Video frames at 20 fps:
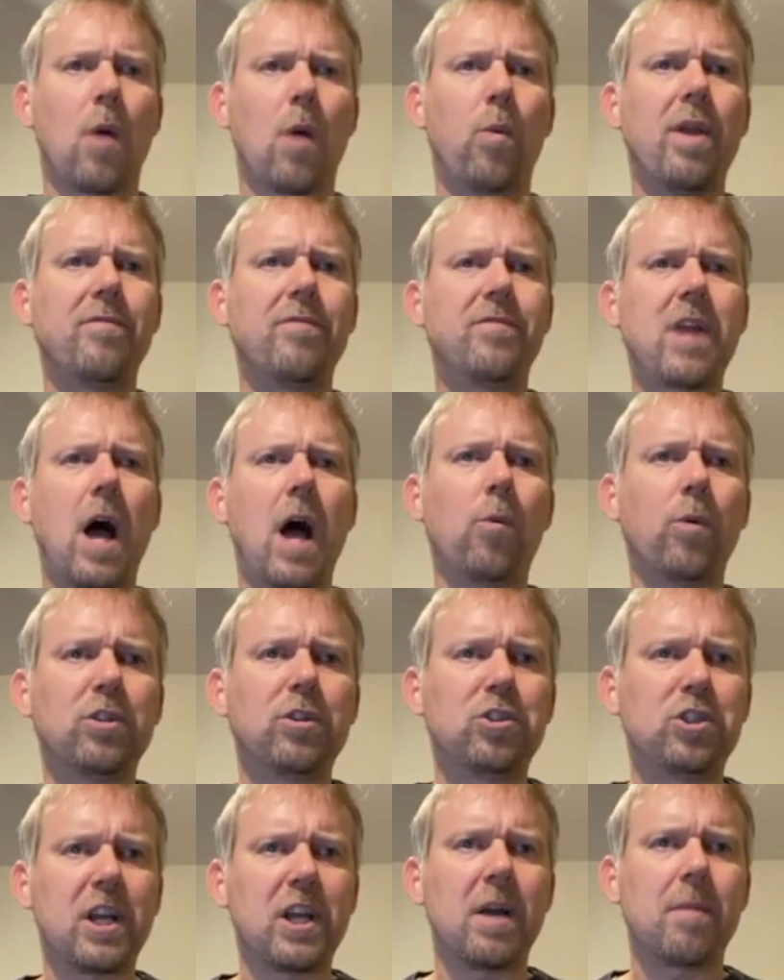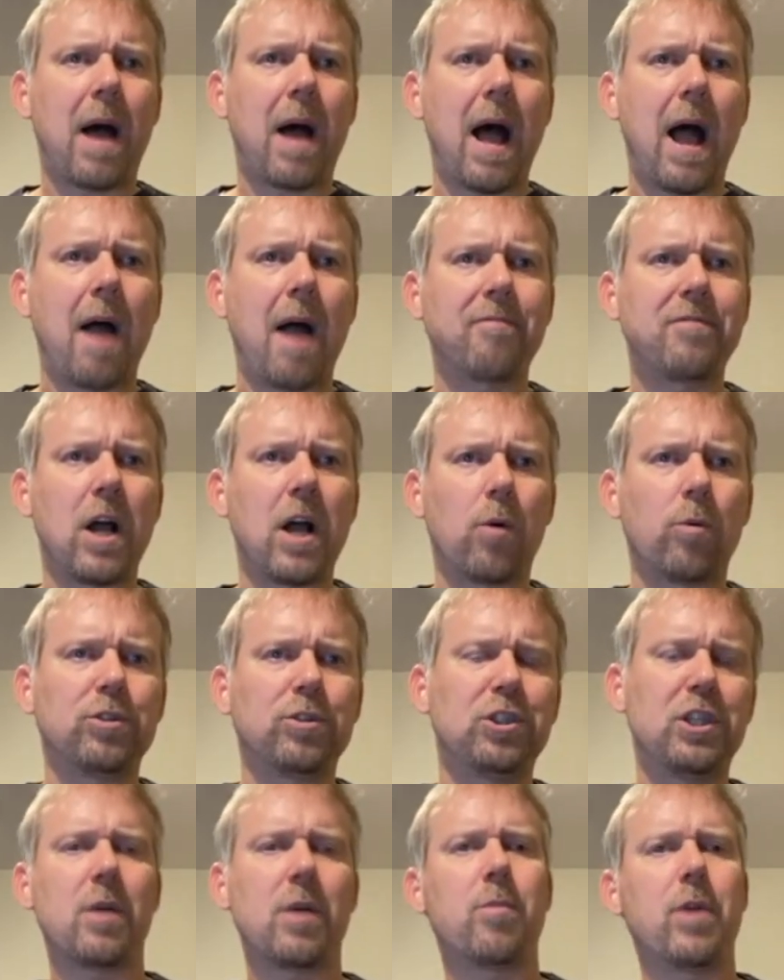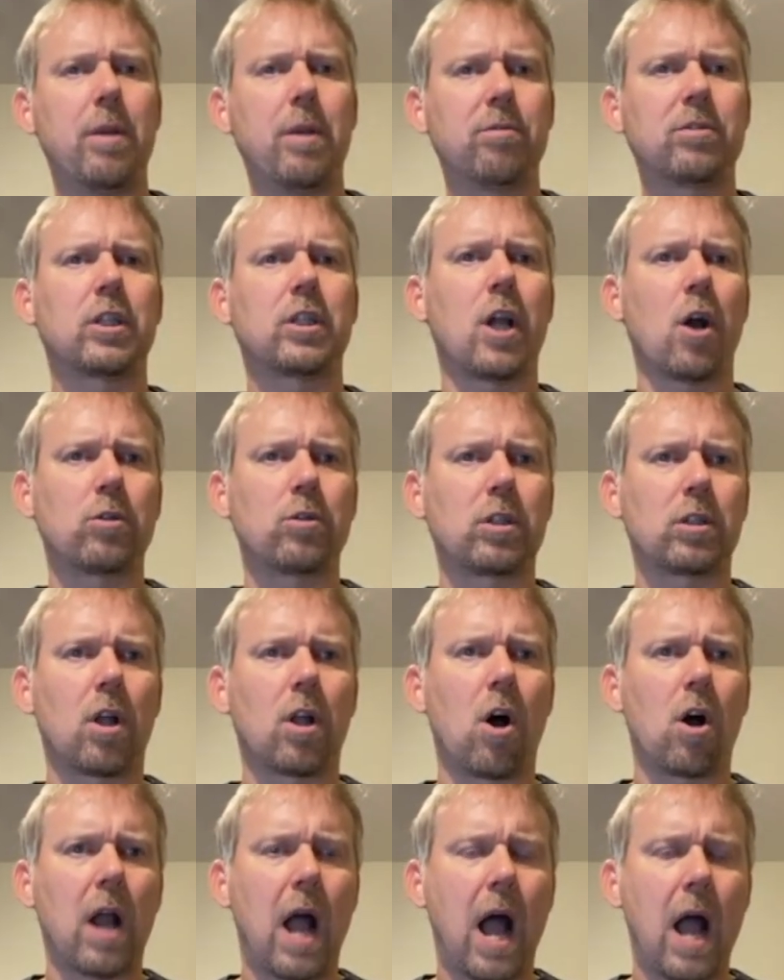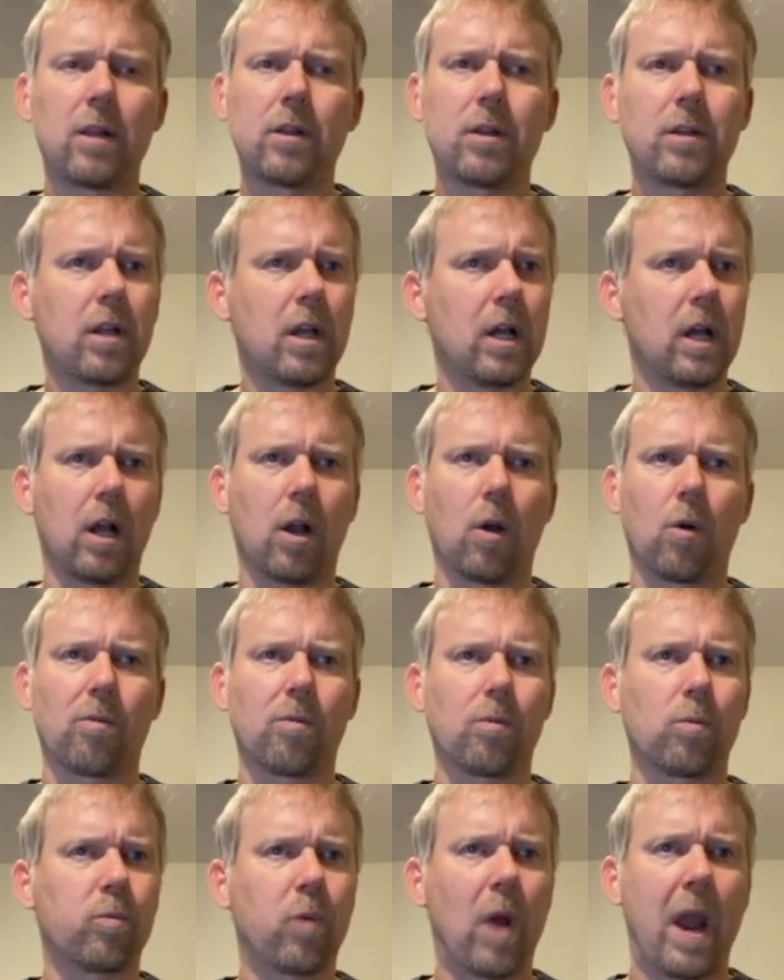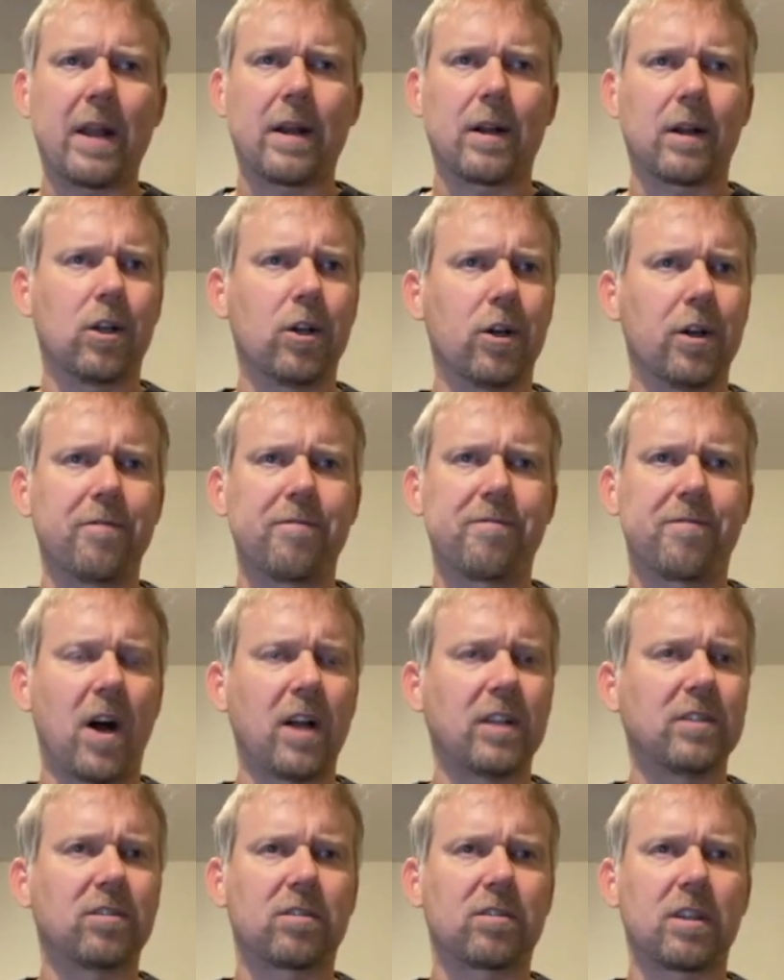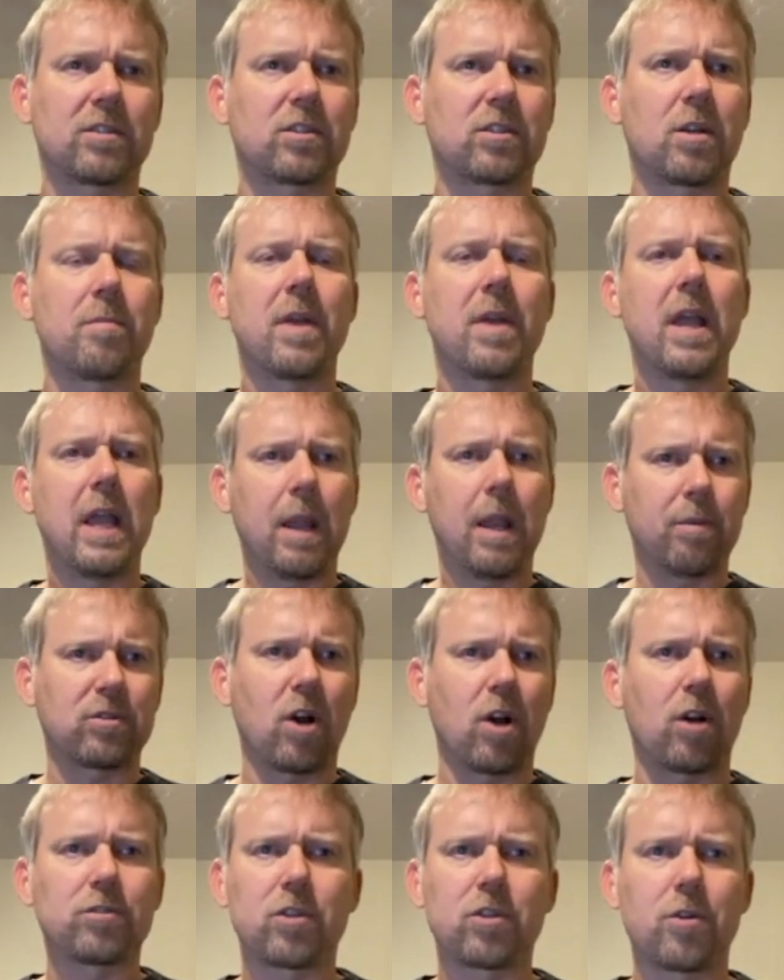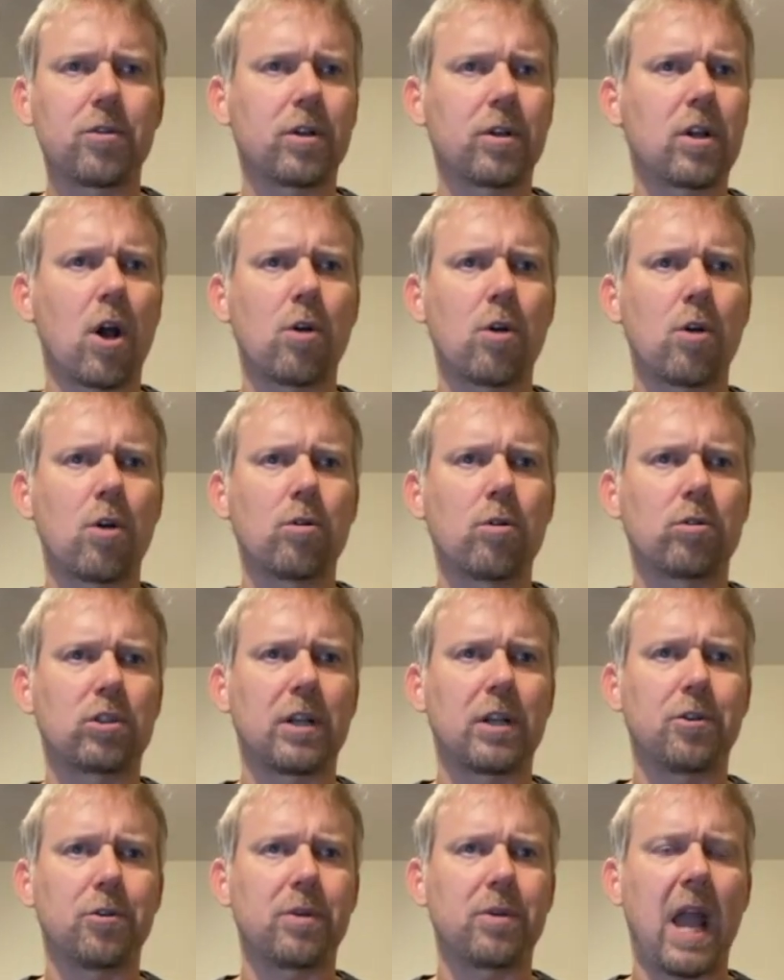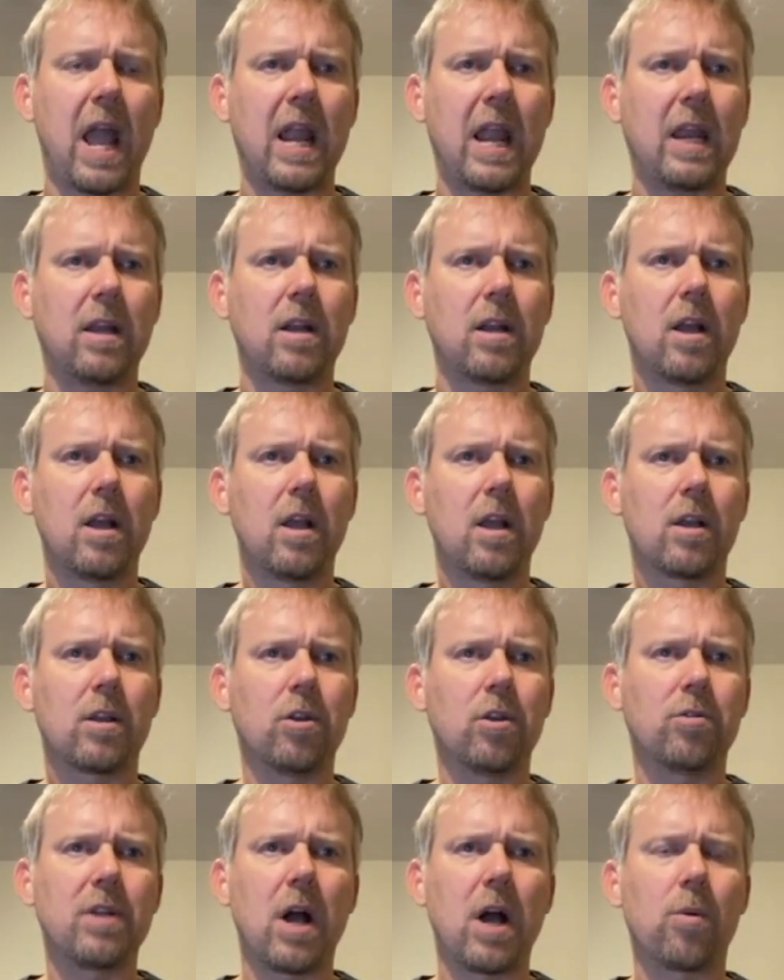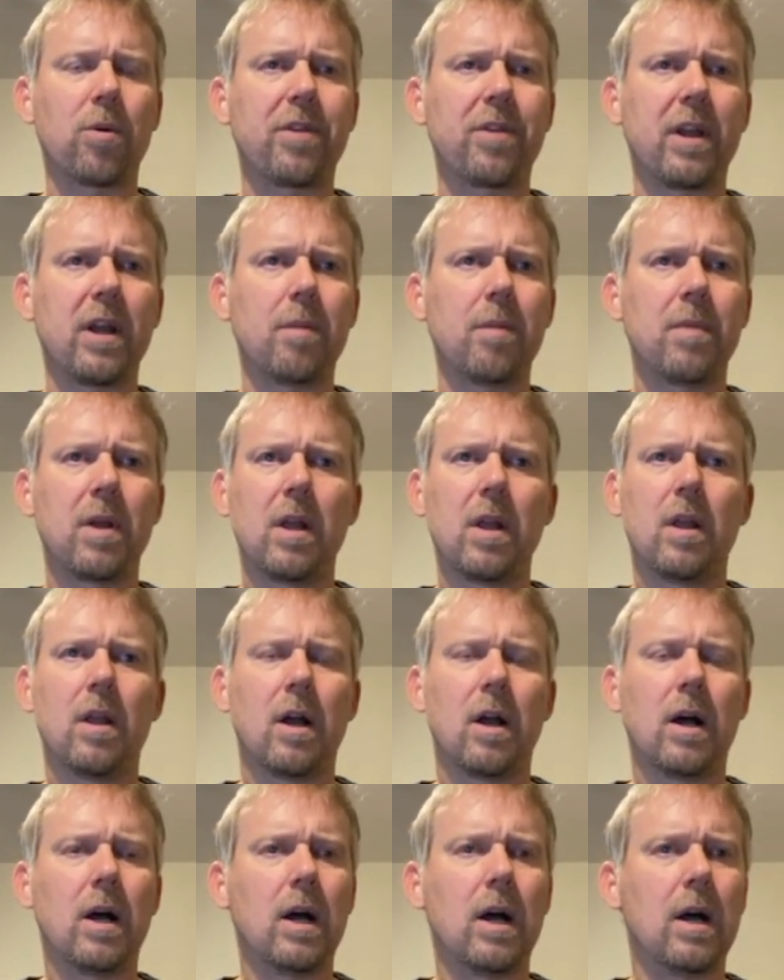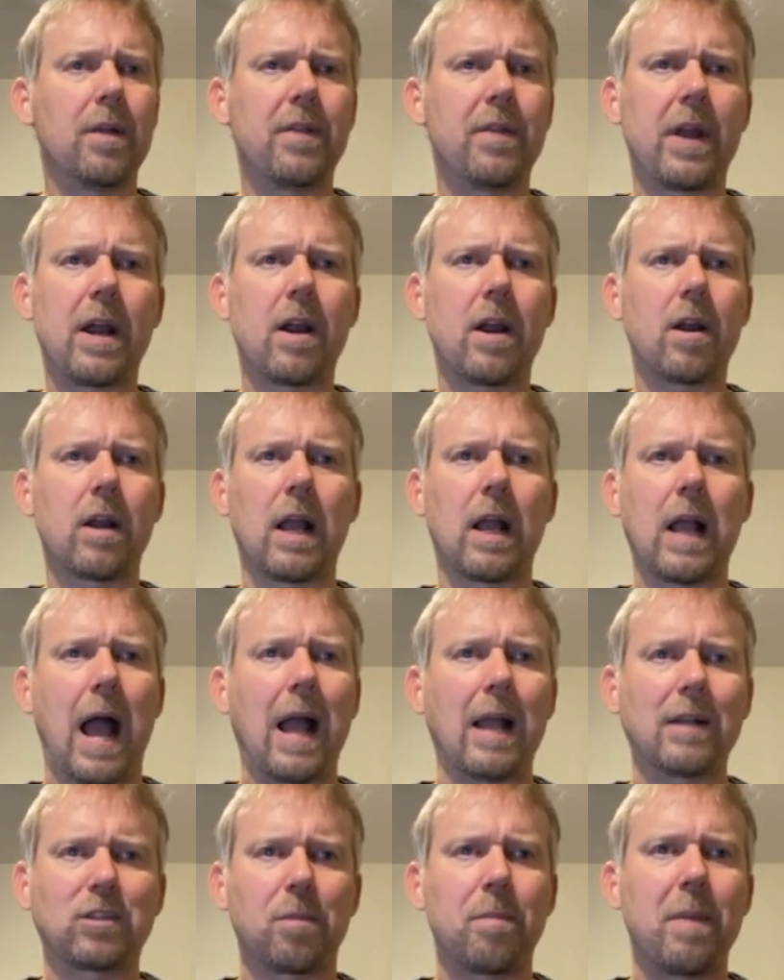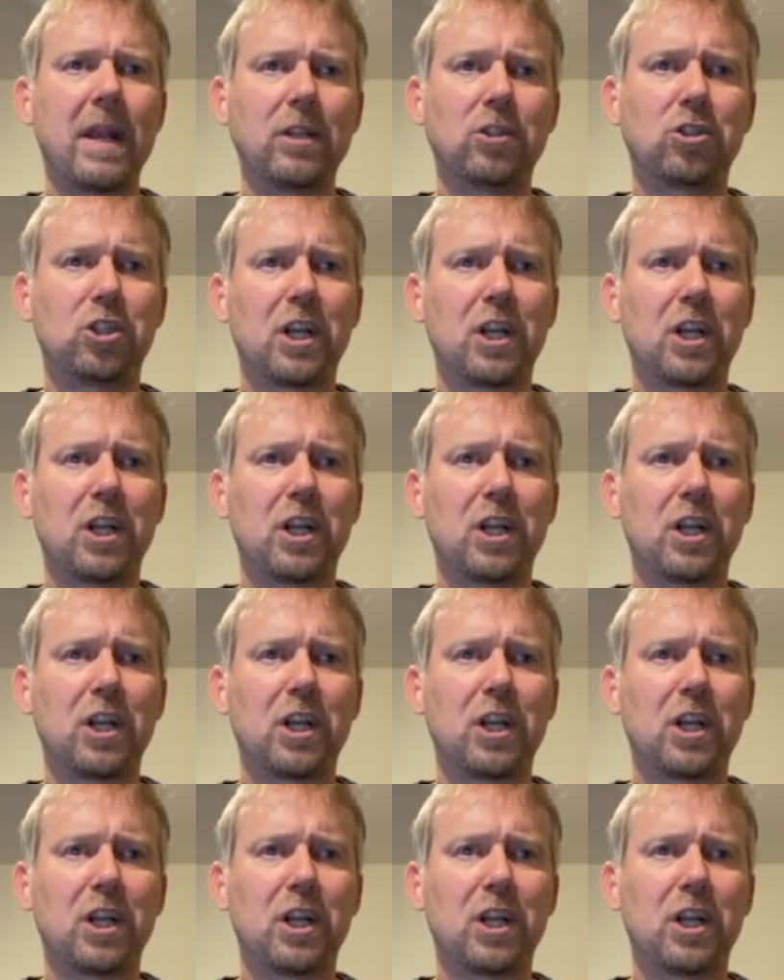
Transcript: Yeah, we've dealt with Jim. I've dealt with Jim when he was a coach at Long Island, uh, ran a good fund system. He was also the coach at Duquesne. You dealt with him uh, there. Uh, to me,